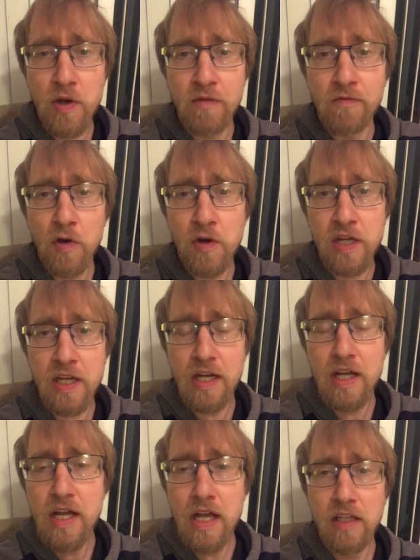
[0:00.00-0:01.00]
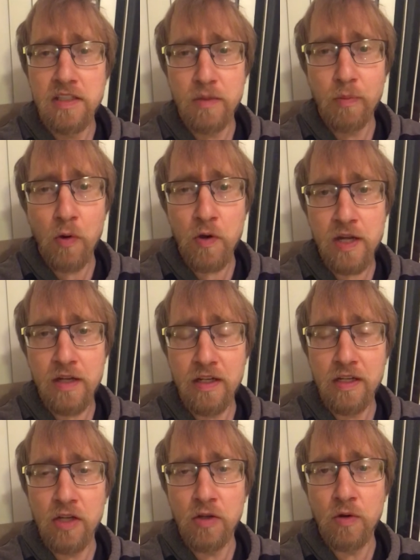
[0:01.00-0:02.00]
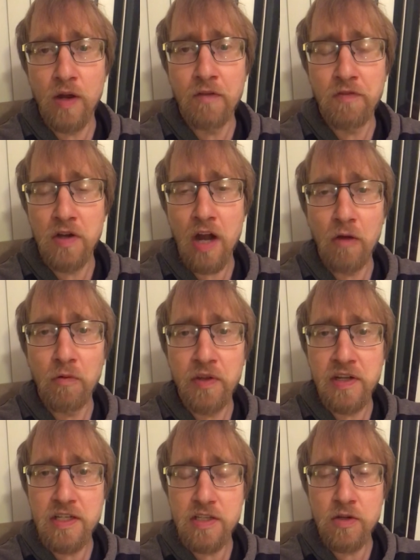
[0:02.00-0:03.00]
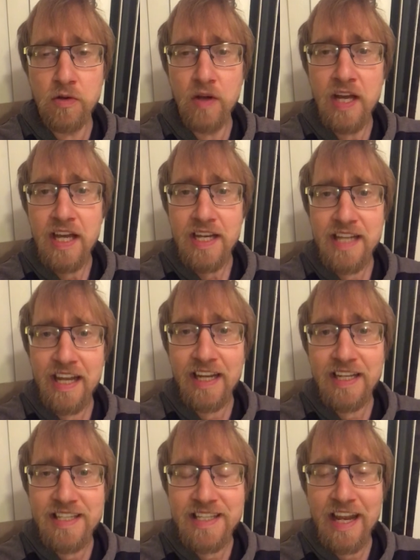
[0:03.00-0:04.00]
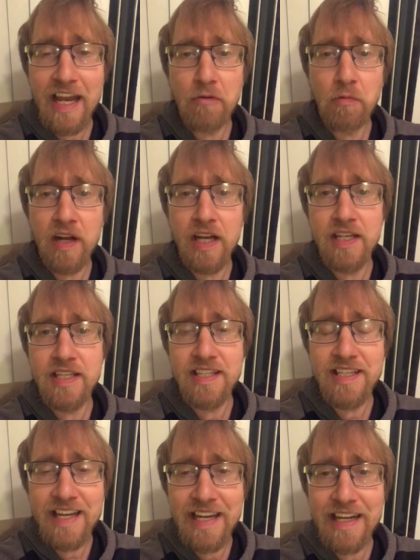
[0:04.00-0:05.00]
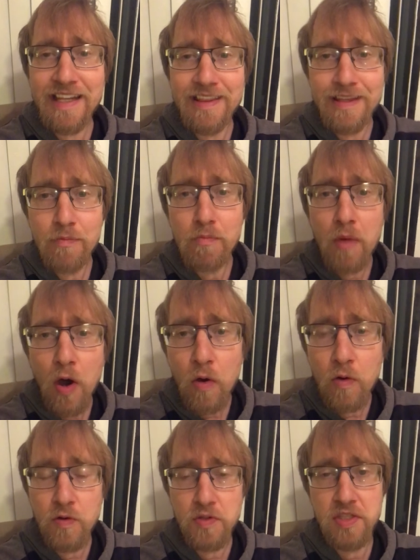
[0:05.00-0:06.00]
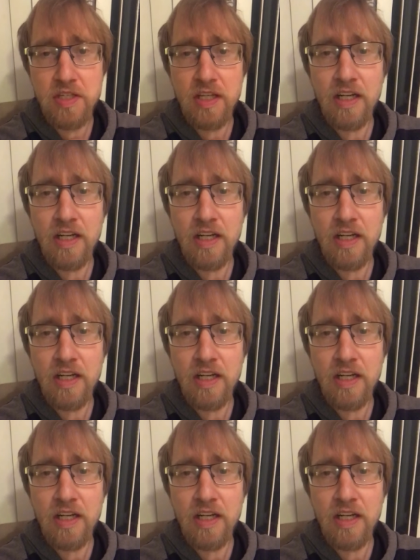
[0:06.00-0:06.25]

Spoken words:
voting and supporting you if you're not willing to take a stand when it's needed the most?